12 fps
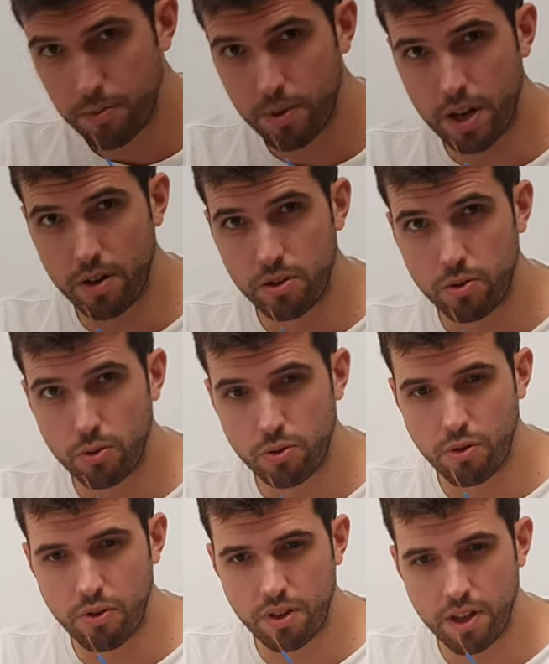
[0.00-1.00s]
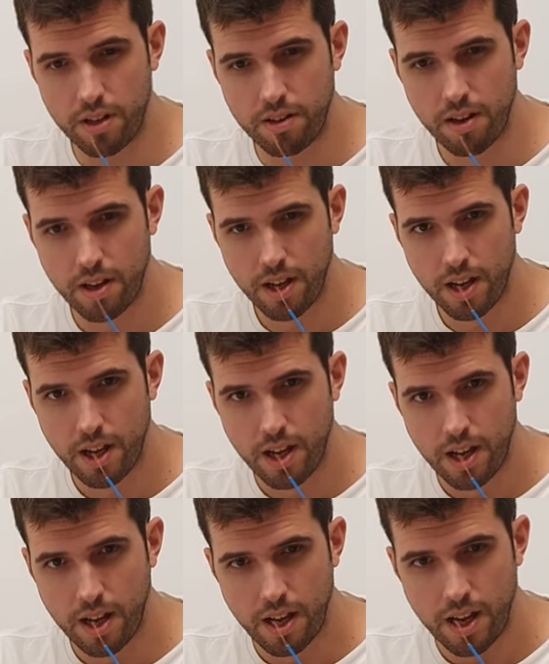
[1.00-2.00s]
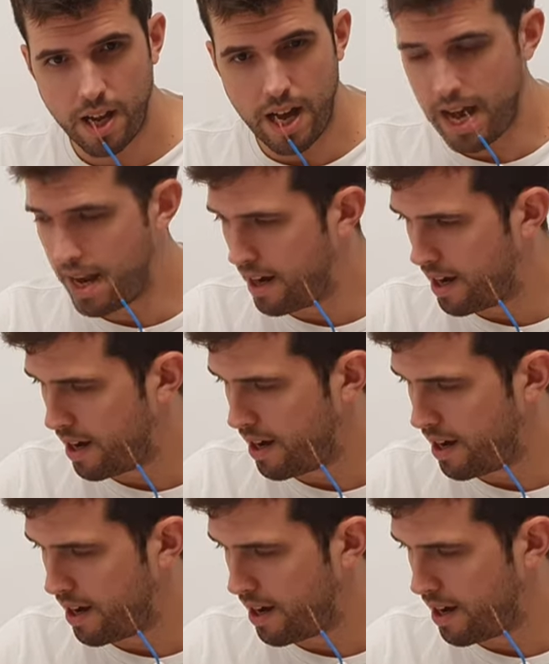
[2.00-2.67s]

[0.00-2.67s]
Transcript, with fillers: We are going to turn this and